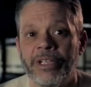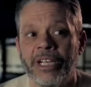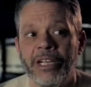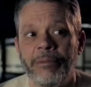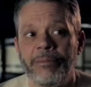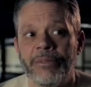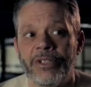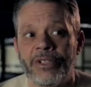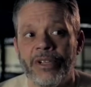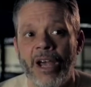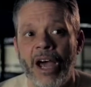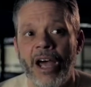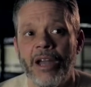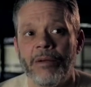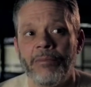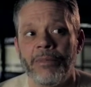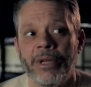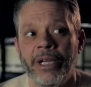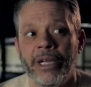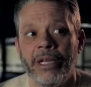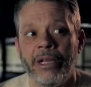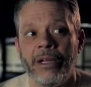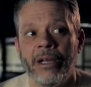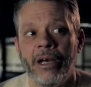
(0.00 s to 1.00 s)
deep inside of
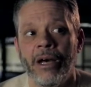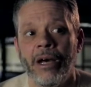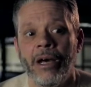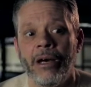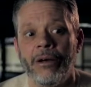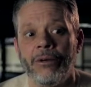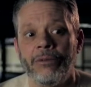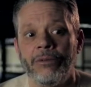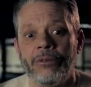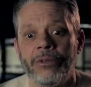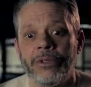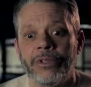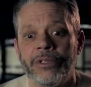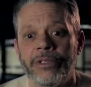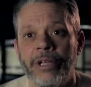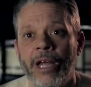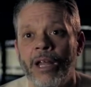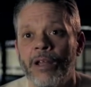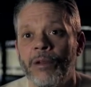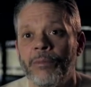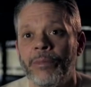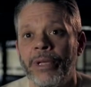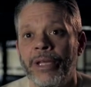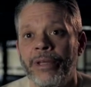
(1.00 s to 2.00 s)
me was
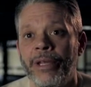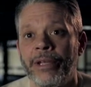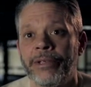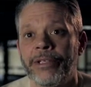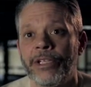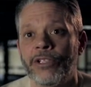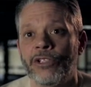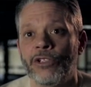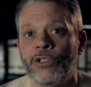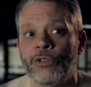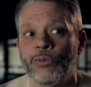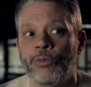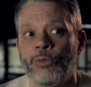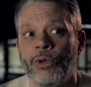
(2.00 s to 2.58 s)
telling me that this is